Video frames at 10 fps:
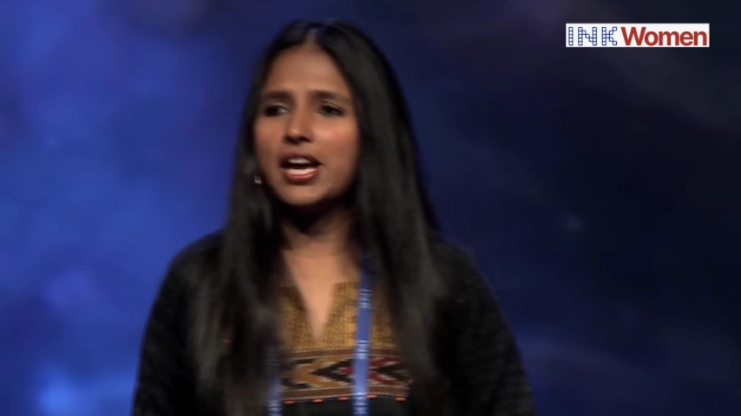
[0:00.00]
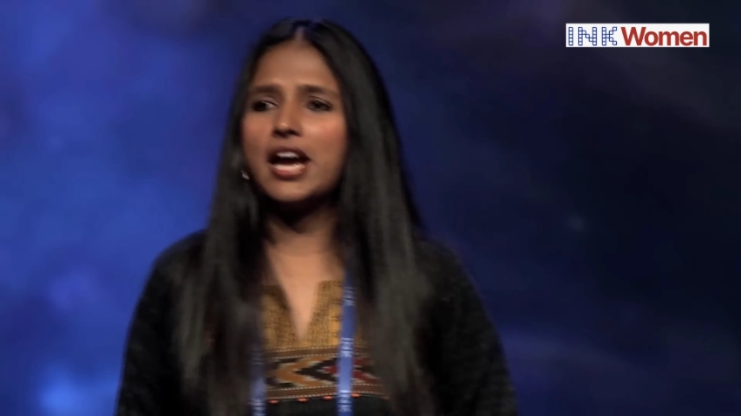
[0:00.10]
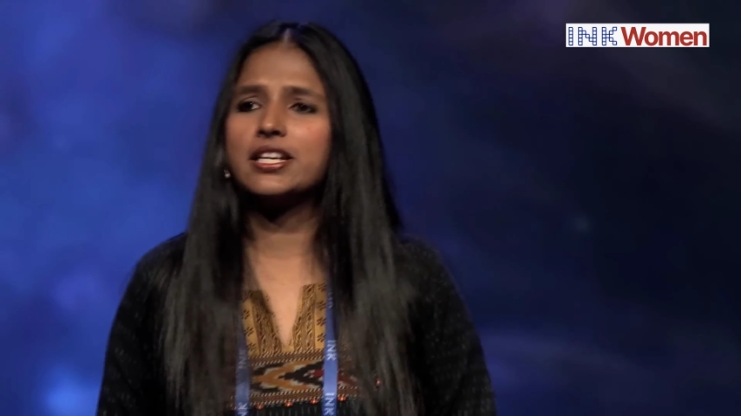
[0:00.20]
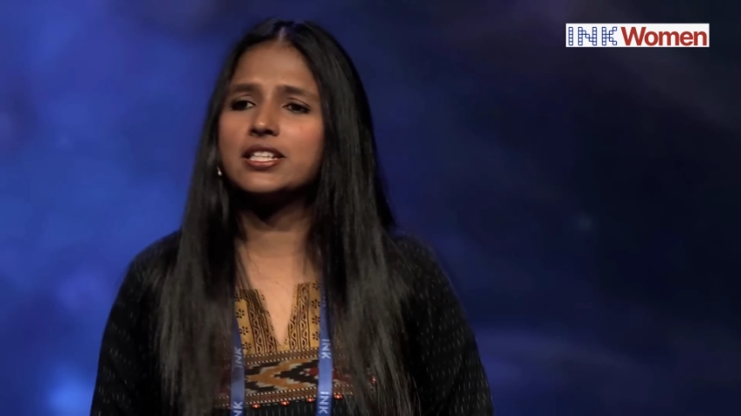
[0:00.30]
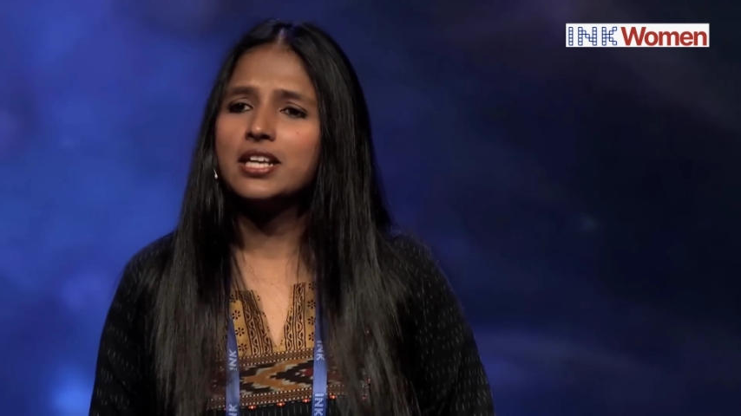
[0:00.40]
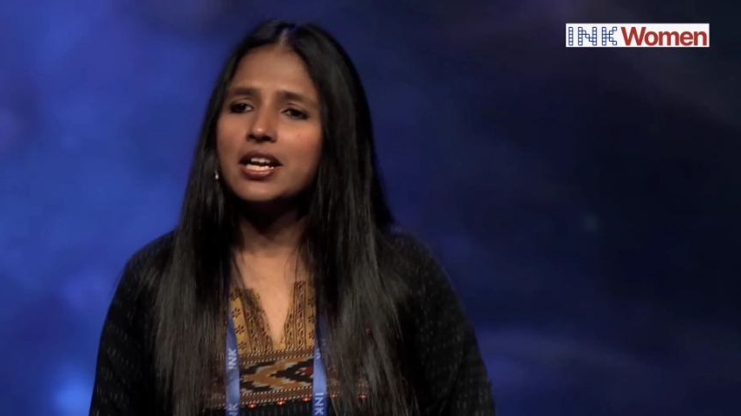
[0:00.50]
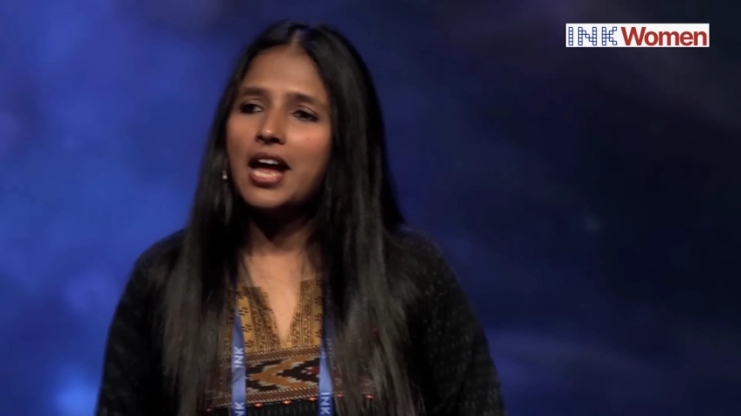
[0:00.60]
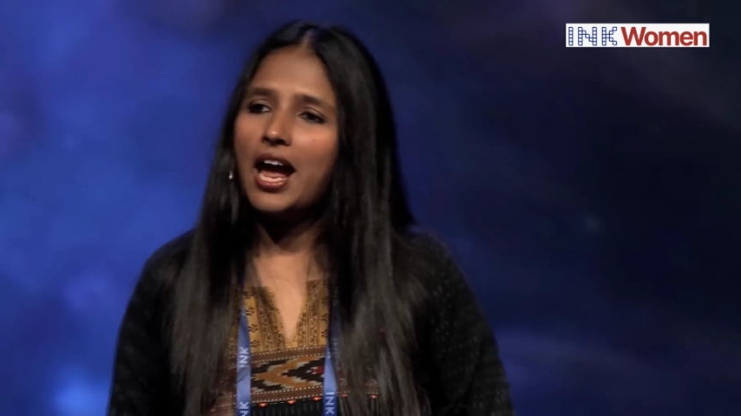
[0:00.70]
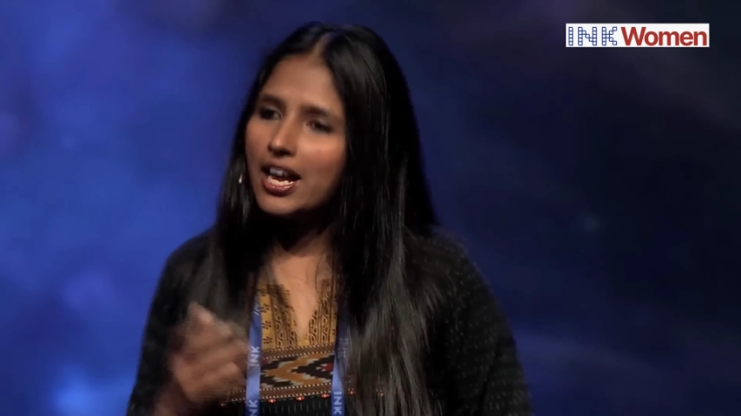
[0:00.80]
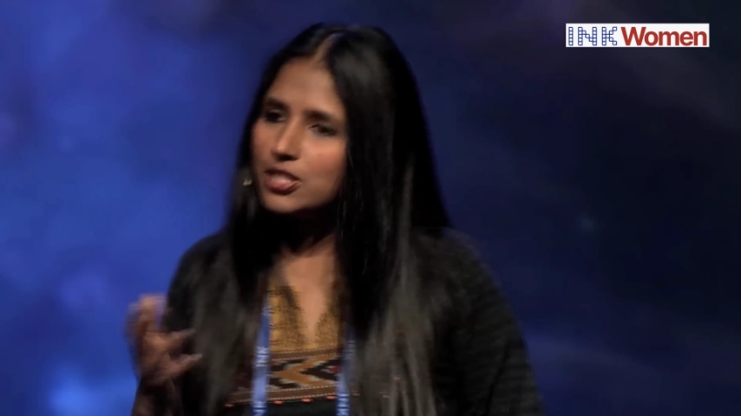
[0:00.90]
that
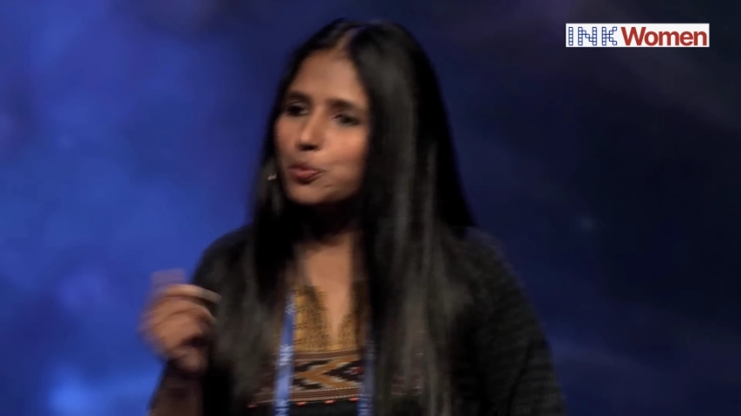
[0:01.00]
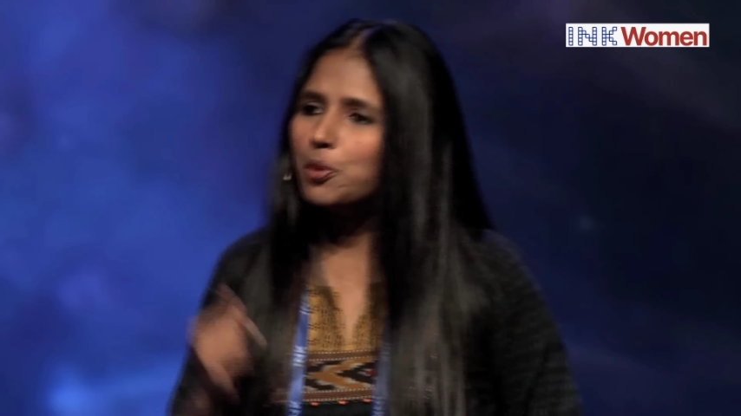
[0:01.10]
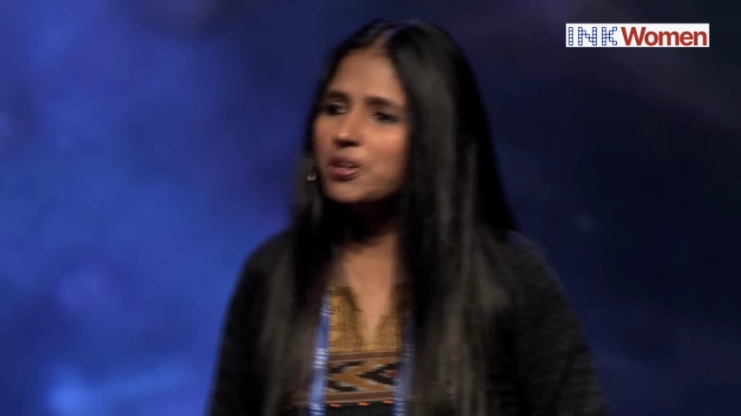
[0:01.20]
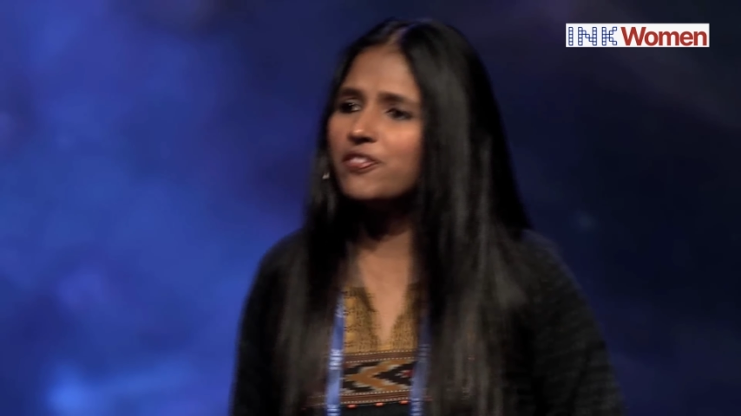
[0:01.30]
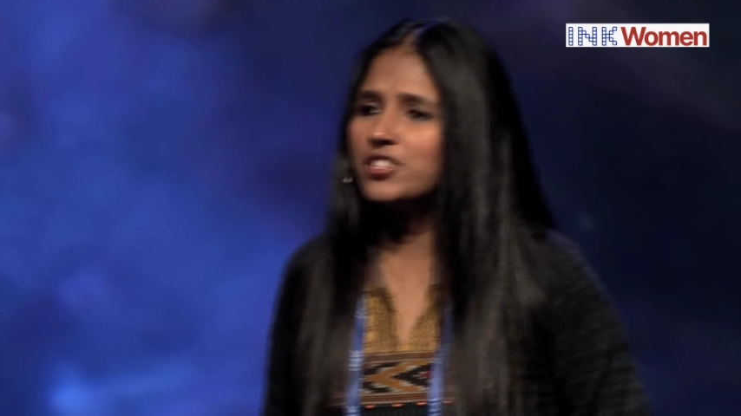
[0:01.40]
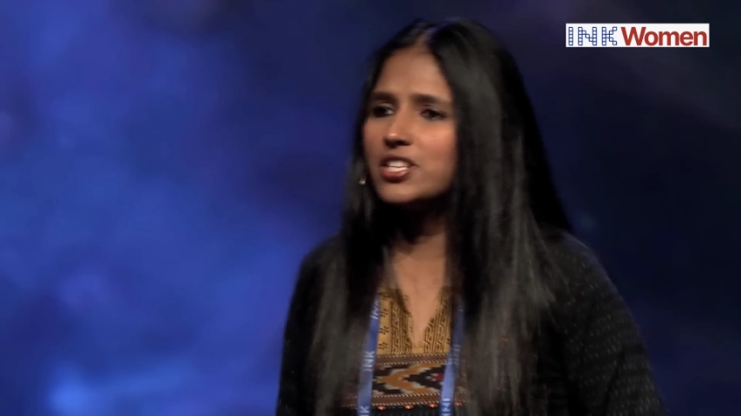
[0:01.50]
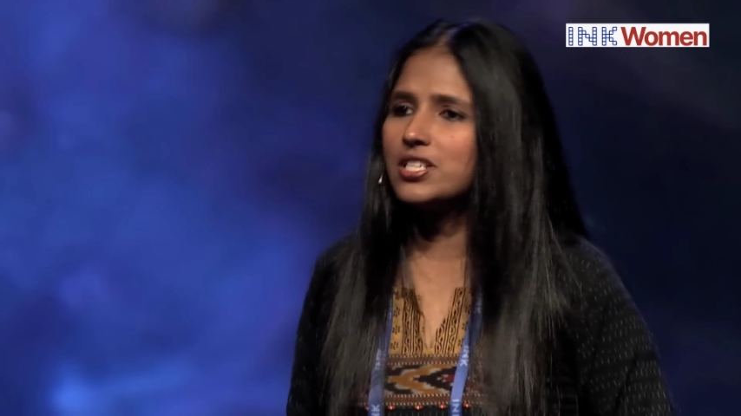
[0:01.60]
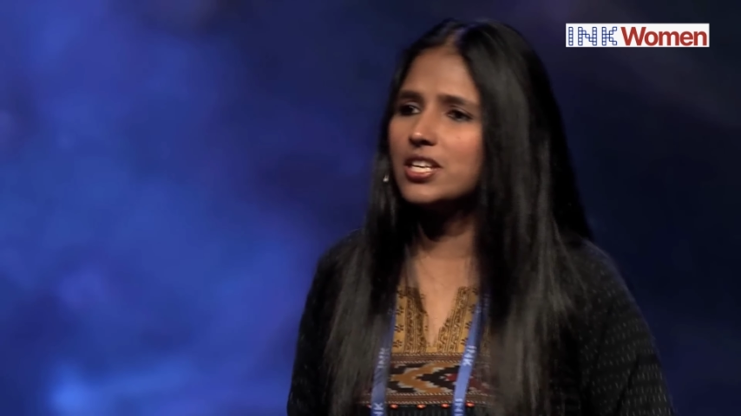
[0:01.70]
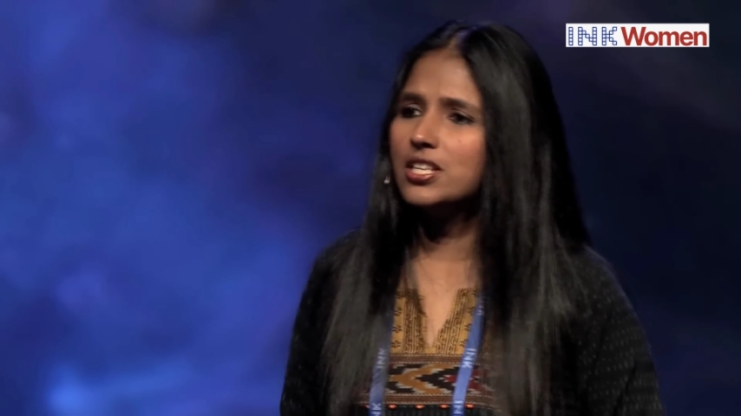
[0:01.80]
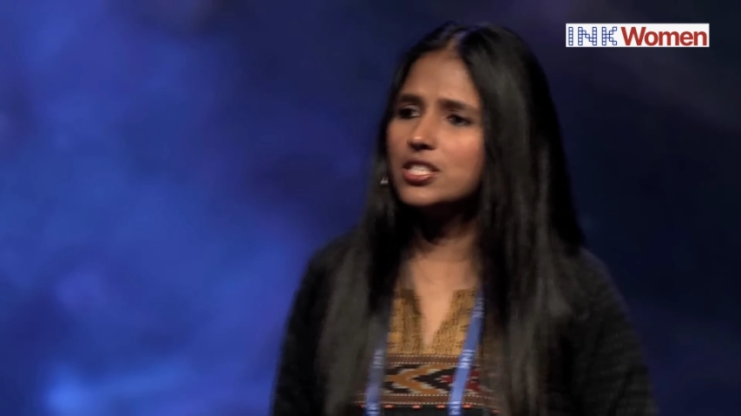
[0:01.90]
as a woman
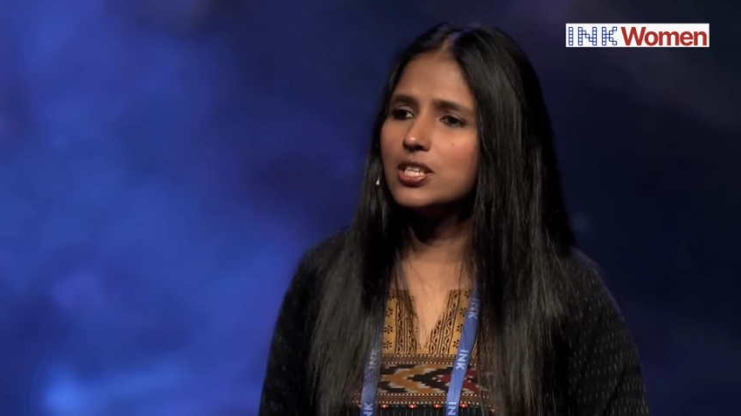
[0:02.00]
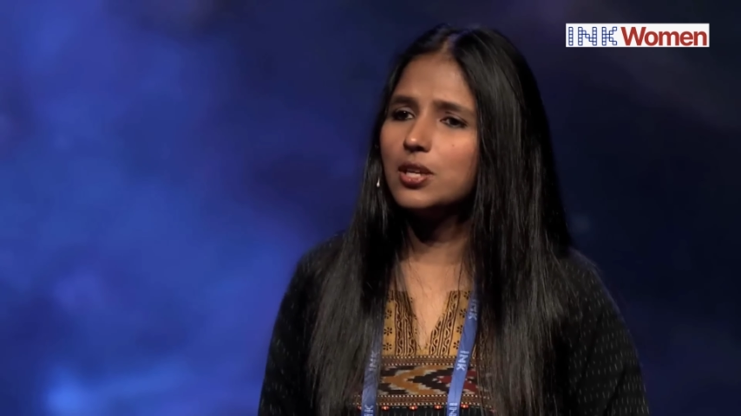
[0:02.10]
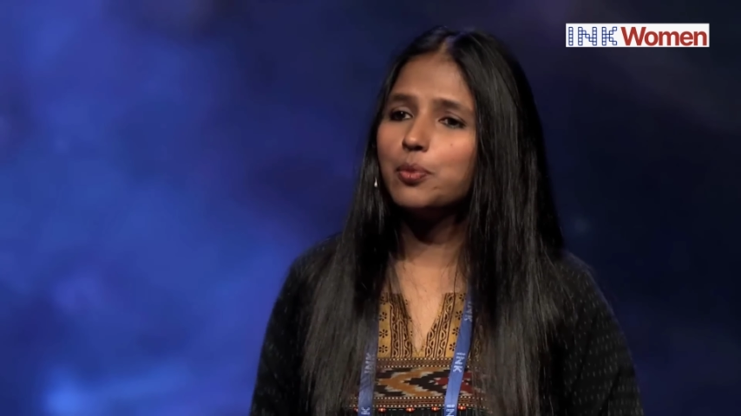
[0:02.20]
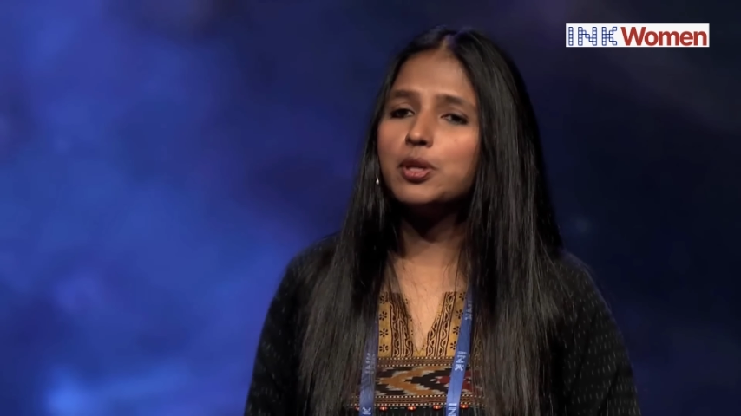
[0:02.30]
physicist,